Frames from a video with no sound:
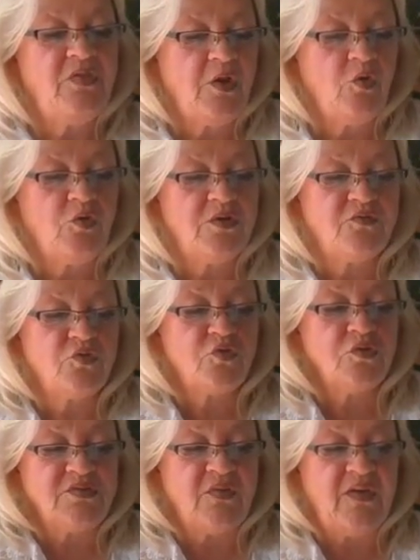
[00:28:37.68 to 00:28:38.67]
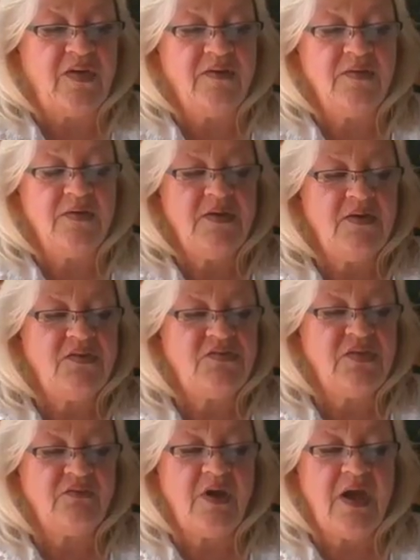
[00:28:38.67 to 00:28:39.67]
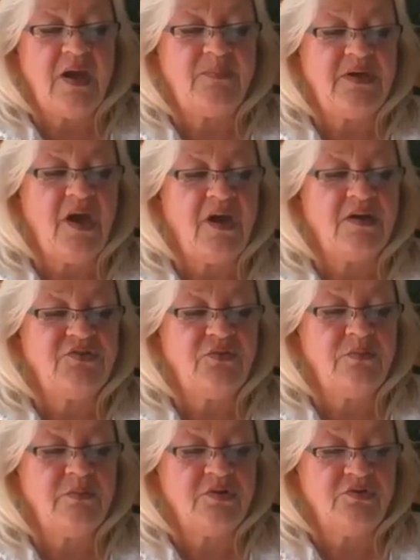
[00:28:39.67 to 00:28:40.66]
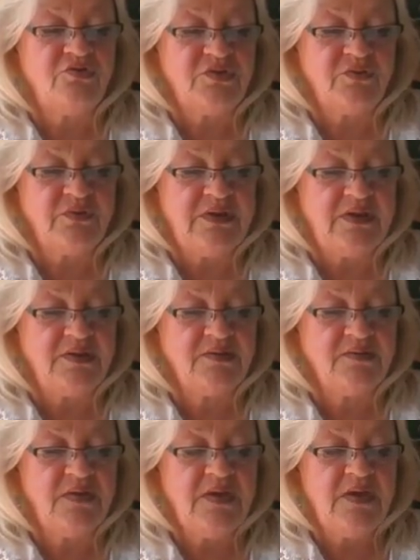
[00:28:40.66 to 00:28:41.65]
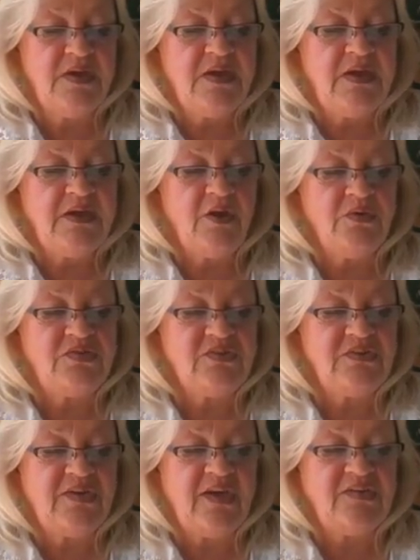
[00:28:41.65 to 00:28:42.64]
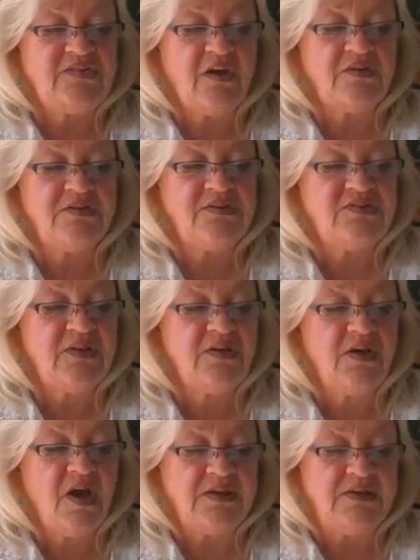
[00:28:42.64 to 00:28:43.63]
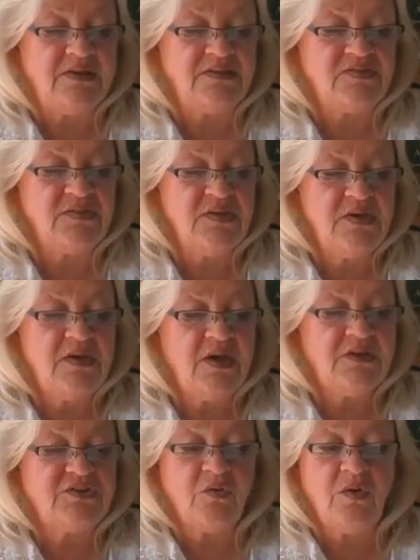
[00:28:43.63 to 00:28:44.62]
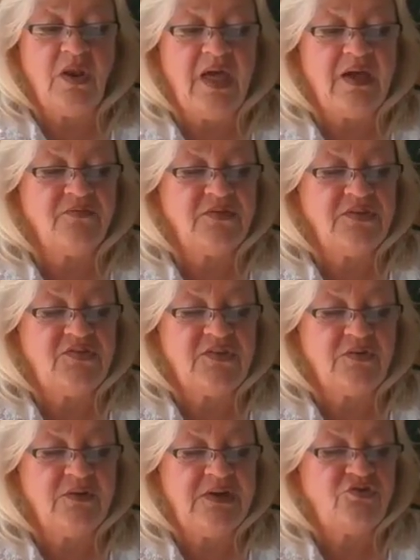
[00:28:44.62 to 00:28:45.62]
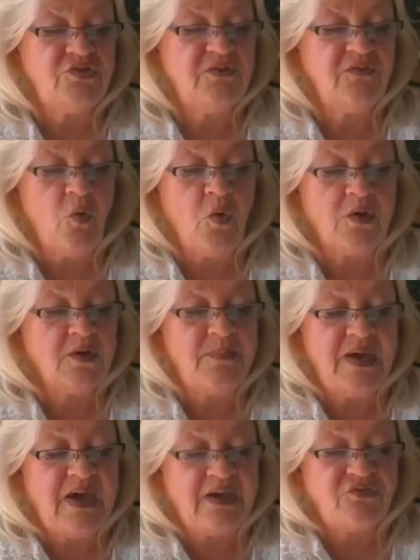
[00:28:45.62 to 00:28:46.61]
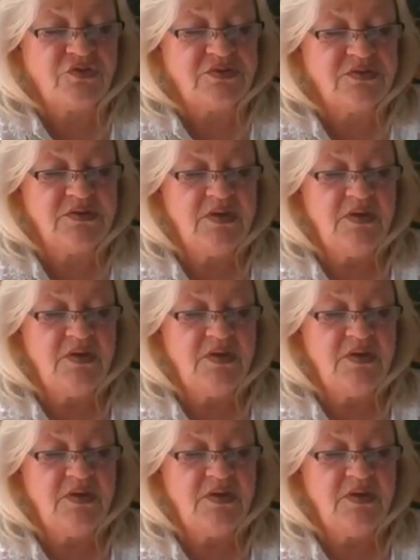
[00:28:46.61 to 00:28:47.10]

The Lord of Cruelty is never a happy card to emerge in a reading. It always indicates hardness and unkindness, a total lack of consideration or compassion.